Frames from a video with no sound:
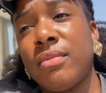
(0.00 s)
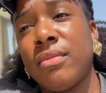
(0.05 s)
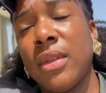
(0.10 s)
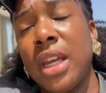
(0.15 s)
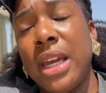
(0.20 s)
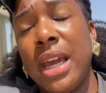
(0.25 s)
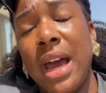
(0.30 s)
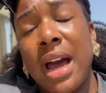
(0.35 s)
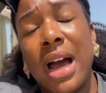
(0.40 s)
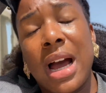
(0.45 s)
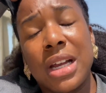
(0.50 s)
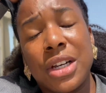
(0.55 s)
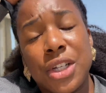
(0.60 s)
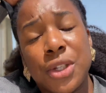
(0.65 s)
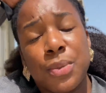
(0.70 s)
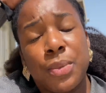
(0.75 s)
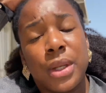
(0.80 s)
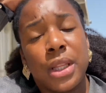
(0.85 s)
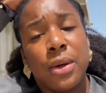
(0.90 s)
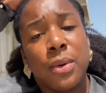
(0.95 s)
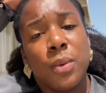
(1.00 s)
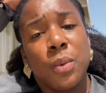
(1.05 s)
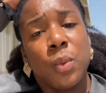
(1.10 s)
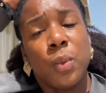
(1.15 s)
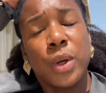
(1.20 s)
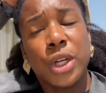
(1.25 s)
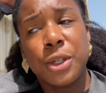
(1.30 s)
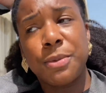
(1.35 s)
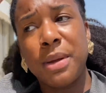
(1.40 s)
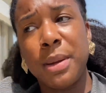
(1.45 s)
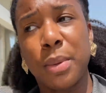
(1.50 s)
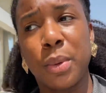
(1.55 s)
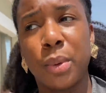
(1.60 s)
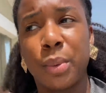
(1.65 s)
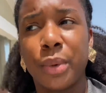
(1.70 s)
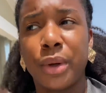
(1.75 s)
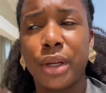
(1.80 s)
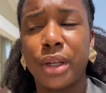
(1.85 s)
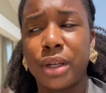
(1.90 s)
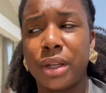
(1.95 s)
yeah i just really wish people
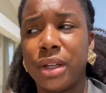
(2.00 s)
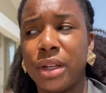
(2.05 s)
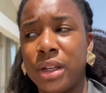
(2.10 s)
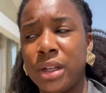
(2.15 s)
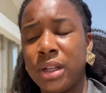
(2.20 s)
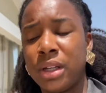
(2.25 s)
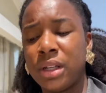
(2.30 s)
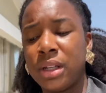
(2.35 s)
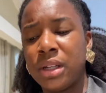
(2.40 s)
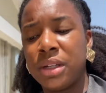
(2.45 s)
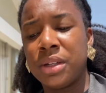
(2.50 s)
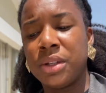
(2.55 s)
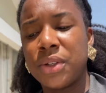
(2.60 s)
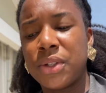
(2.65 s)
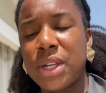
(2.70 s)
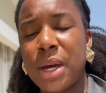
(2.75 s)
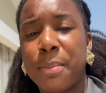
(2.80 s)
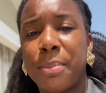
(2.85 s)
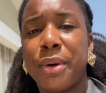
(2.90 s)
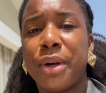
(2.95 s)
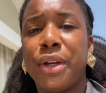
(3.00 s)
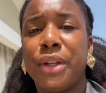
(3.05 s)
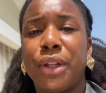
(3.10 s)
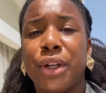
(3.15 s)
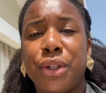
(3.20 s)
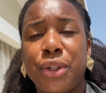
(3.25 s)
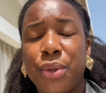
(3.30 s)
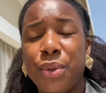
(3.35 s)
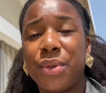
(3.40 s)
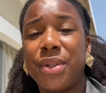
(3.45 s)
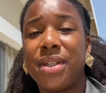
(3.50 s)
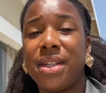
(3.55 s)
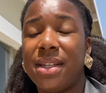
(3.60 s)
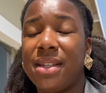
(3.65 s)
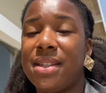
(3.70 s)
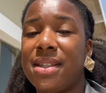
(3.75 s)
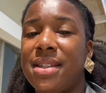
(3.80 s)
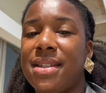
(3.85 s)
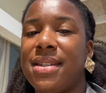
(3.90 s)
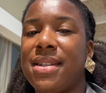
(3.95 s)
would stop putting their two
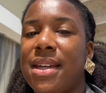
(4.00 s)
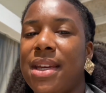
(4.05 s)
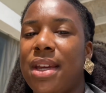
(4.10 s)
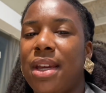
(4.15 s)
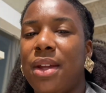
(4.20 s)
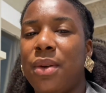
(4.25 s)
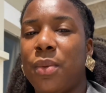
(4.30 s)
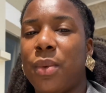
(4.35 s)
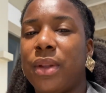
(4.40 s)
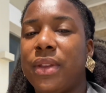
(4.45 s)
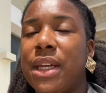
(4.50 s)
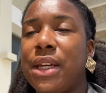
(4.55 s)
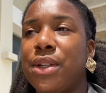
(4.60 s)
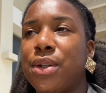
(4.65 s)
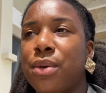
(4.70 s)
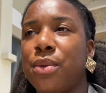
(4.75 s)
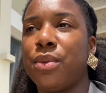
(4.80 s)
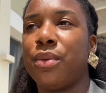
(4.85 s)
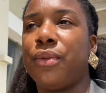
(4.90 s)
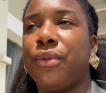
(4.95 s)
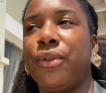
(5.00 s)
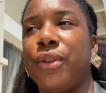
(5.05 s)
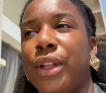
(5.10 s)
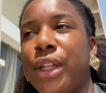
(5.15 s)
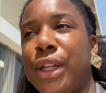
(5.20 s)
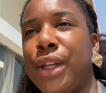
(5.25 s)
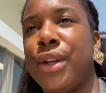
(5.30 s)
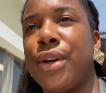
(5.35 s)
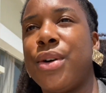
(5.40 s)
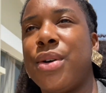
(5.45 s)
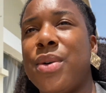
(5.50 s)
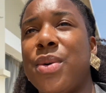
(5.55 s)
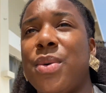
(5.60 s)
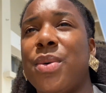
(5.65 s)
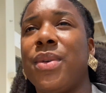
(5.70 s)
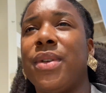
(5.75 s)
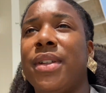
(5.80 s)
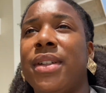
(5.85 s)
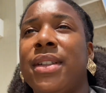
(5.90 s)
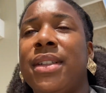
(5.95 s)
cents in what they don't fully know
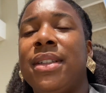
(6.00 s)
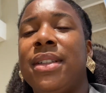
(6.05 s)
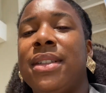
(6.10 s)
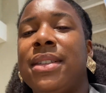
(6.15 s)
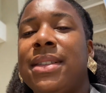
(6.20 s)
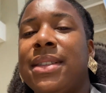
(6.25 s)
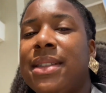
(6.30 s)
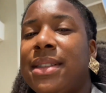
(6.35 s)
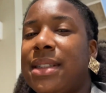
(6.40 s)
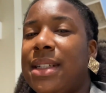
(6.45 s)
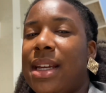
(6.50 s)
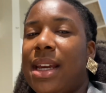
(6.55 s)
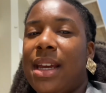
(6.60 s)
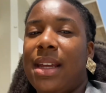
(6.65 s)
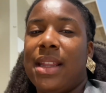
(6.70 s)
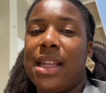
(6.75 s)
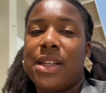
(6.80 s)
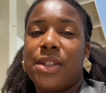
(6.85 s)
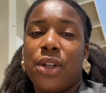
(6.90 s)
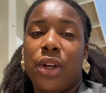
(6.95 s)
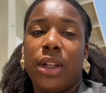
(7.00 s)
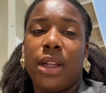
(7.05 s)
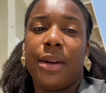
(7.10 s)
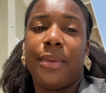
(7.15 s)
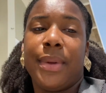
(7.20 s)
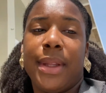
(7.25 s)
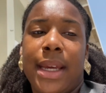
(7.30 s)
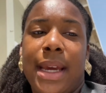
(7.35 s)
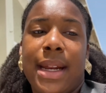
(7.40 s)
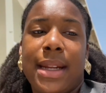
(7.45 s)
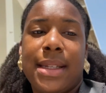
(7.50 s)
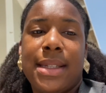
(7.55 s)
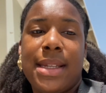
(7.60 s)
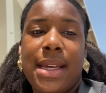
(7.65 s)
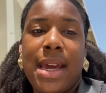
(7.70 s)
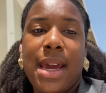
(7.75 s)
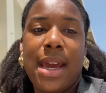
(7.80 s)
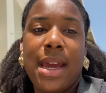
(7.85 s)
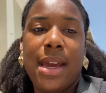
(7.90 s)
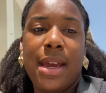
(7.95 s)
and that's all i really got to
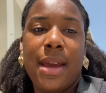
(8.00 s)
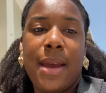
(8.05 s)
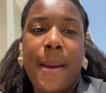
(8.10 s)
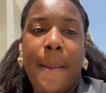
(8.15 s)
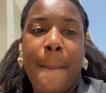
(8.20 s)
say